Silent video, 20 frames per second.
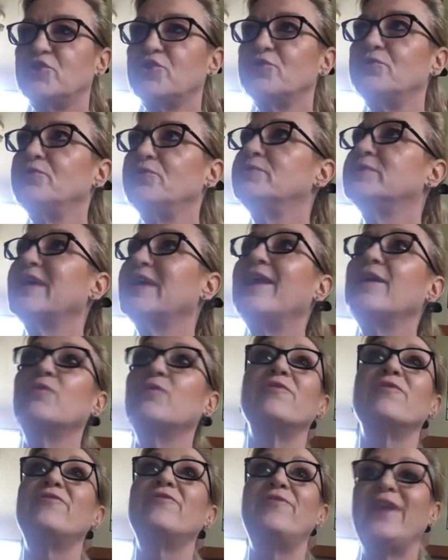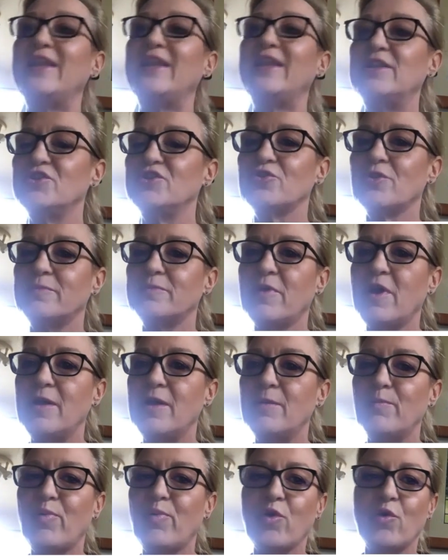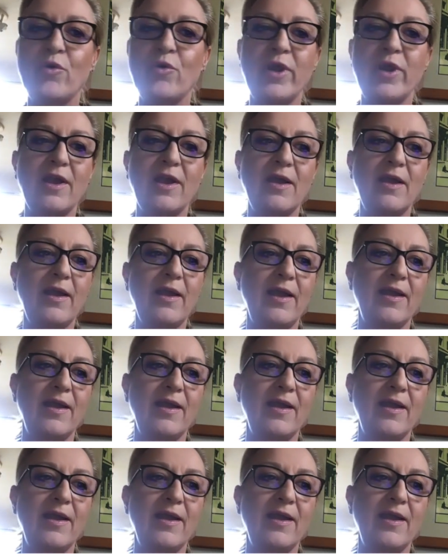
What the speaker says: to take revenge on my employer,